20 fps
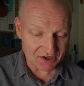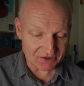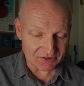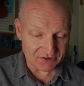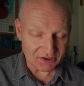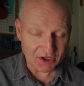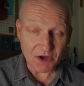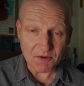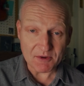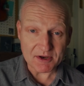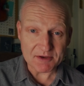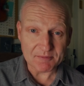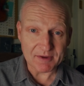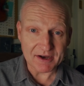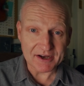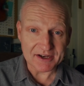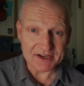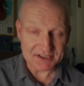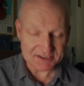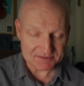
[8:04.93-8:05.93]
low in
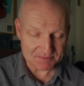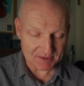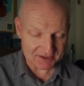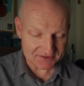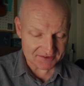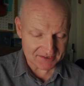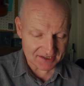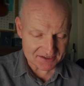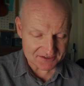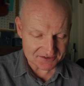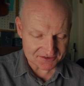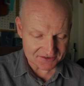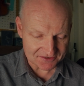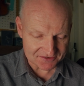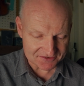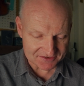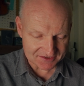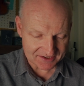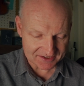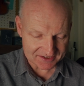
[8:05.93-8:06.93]
my
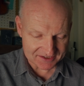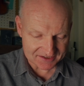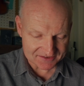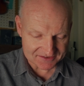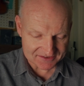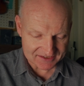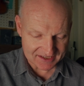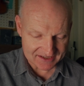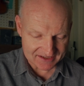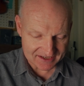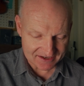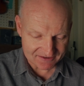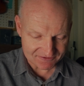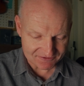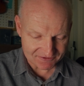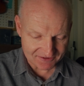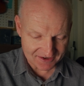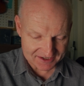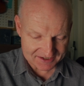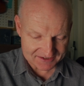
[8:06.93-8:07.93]
expectations, I can set that
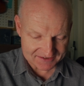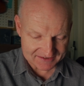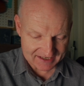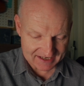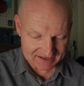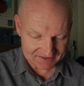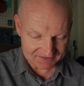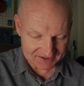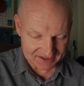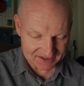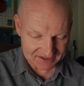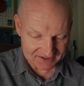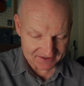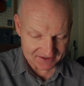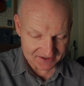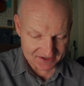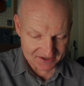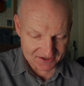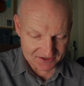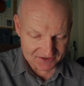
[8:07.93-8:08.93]
right down here